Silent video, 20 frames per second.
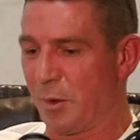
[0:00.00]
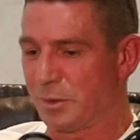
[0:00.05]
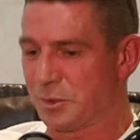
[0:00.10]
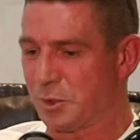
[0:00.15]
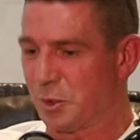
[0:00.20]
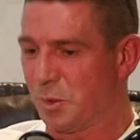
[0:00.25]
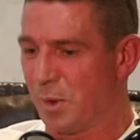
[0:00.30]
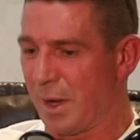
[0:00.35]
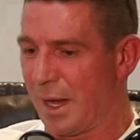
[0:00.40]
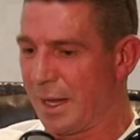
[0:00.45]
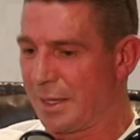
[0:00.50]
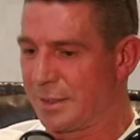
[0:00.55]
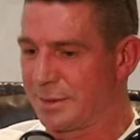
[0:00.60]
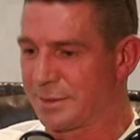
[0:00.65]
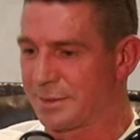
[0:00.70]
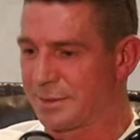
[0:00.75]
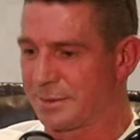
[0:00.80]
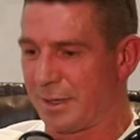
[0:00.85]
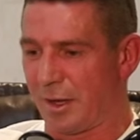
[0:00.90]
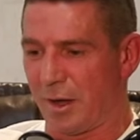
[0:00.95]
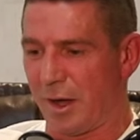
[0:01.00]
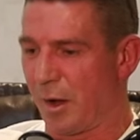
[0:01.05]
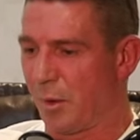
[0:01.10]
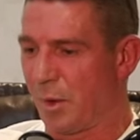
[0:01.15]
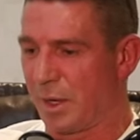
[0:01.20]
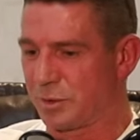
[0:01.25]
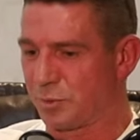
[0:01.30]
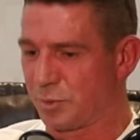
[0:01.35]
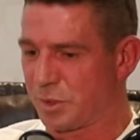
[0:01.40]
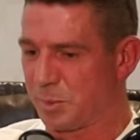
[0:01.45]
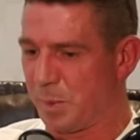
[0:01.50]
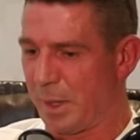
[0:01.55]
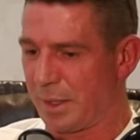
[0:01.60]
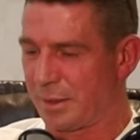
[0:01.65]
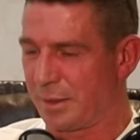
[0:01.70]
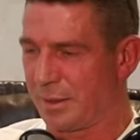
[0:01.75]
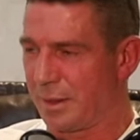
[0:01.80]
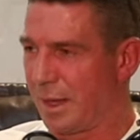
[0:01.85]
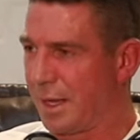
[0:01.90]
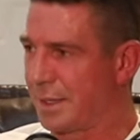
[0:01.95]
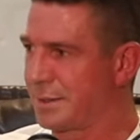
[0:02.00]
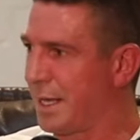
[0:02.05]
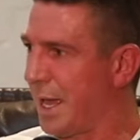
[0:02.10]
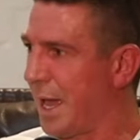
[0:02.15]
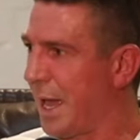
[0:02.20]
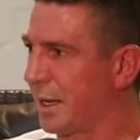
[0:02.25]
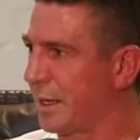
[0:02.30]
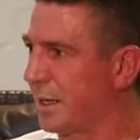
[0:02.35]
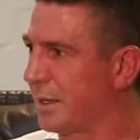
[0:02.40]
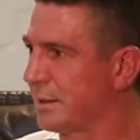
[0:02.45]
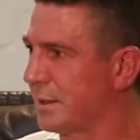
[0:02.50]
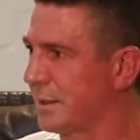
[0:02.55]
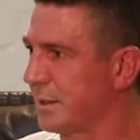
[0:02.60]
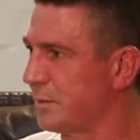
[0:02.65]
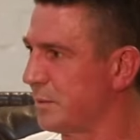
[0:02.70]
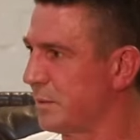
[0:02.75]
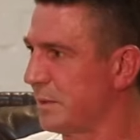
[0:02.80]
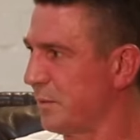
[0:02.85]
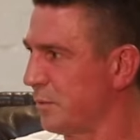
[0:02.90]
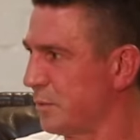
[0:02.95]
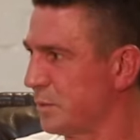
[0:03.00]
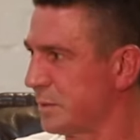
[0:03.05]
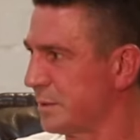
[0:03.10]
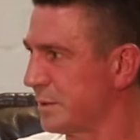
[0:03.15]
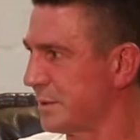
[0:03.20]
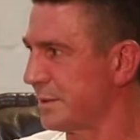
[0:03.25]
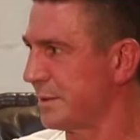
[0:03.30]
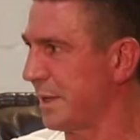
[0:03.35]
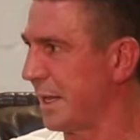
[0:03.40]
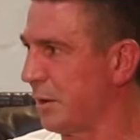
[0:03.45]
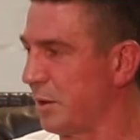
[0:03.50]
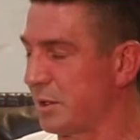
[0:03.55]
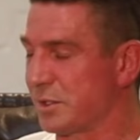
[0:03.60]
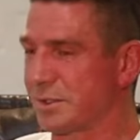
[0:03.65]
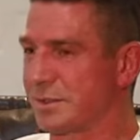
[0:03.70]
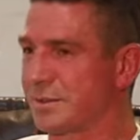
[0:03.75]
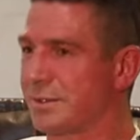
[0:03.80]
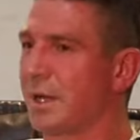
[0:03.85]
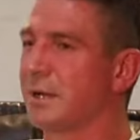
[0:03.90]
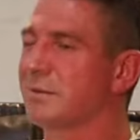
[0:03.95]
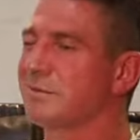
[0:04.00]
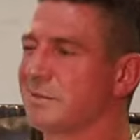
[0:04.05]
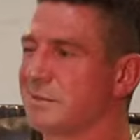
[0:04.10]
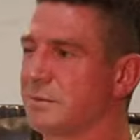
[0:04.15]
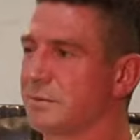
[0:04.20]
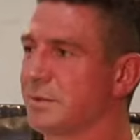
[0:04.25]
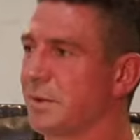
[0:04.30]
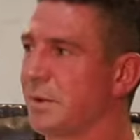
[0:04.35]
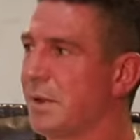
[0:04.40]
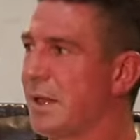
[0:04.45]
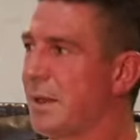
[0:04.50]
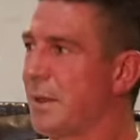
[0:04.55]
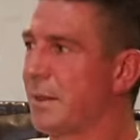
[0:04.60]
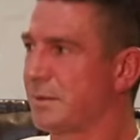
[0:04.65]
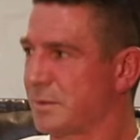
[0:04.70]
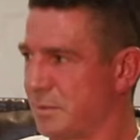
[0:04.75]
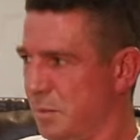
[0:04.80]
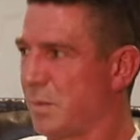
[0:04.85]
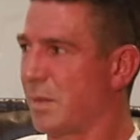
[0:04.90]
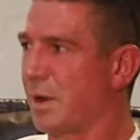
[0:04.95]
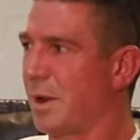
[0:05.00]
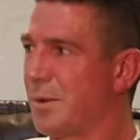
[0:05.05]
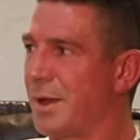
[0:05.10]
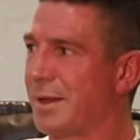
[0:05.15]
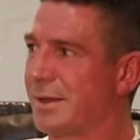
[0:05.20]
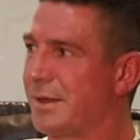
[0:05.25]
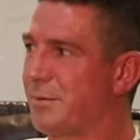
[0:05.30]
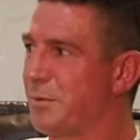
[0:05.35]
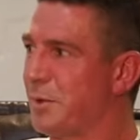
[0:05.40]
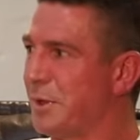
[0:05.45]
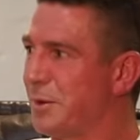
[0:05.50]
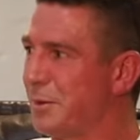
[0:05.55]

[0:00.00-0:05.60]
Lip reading: it was always, I always respected their tagger. It was, I was just like, well, I mean, give him a